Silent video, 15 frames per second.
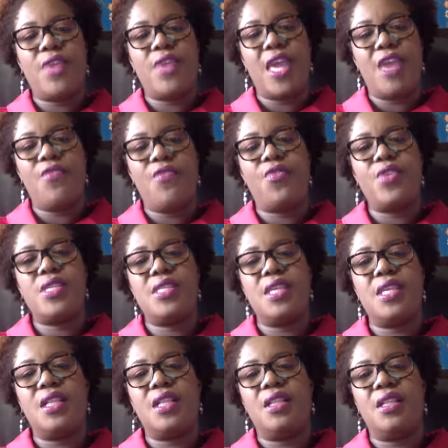every
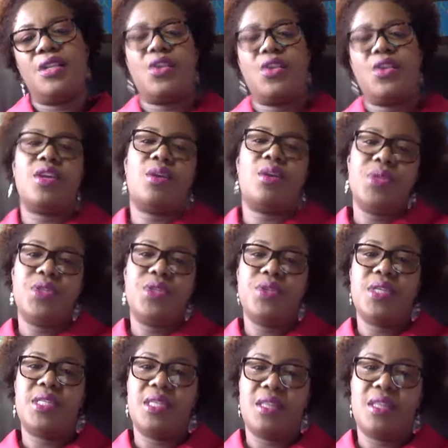single earning
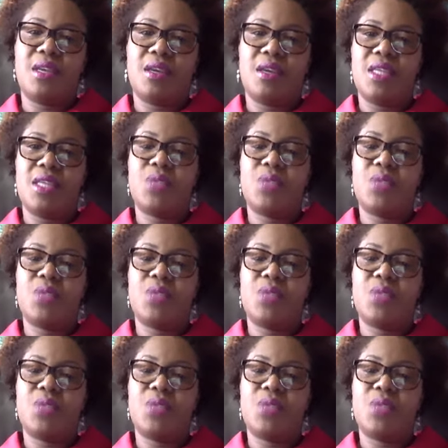opportunity there is.